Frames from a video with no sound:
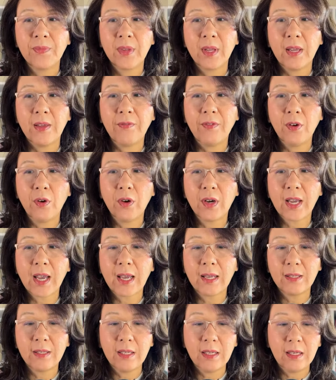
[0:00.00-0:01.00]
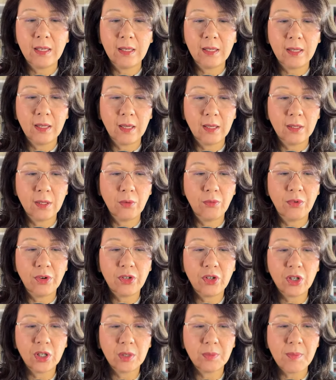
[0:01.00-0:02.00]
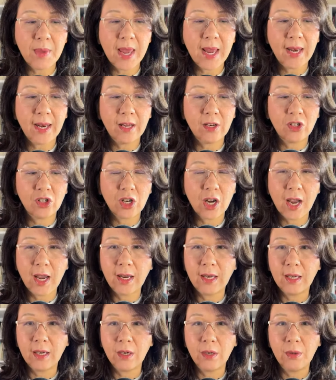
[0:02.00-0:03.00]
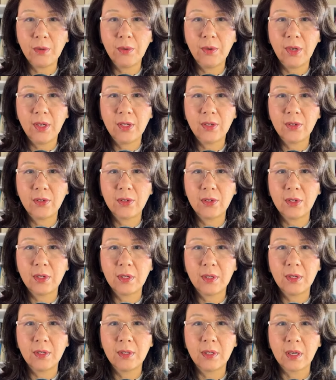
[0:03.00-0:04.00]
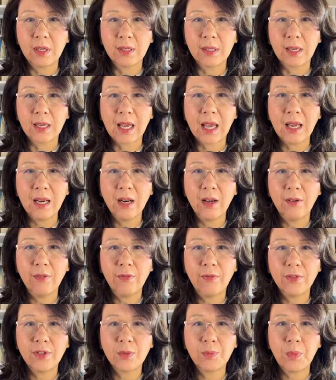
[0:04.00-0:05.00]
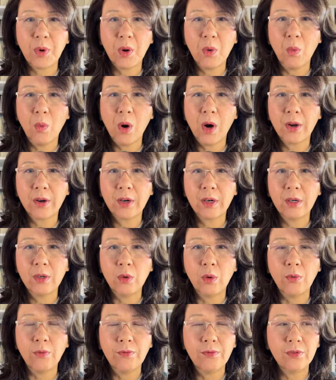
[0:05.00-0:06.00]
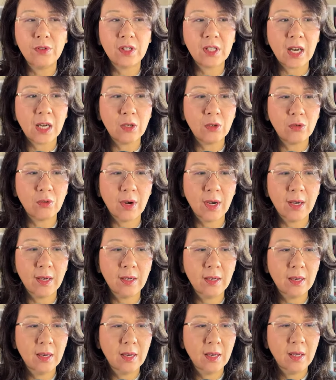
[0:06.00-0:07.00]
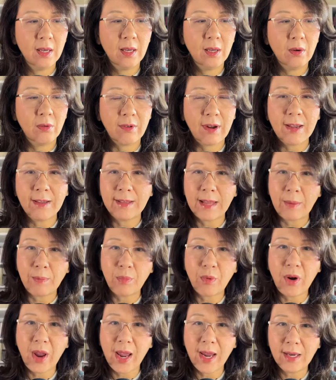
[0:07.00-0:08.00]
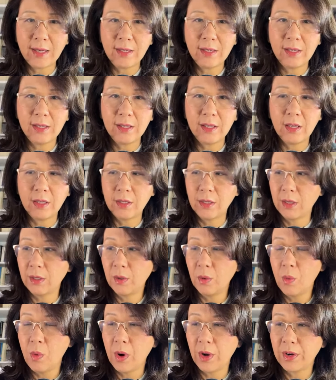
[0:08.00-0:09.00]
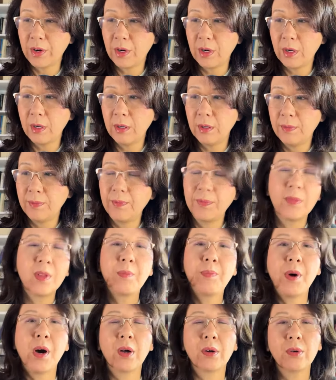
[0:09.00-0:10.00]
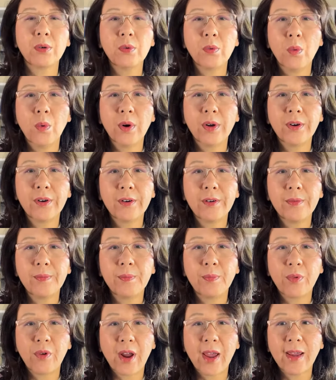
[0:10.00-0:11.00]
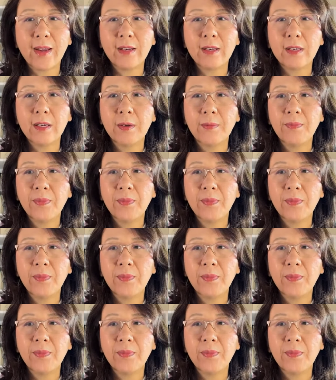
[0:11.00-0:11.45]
If you look at the richest man in China, who is the king of spring water, Nongfu Shanzhuang, right? That brand, the water, the bottled water brand.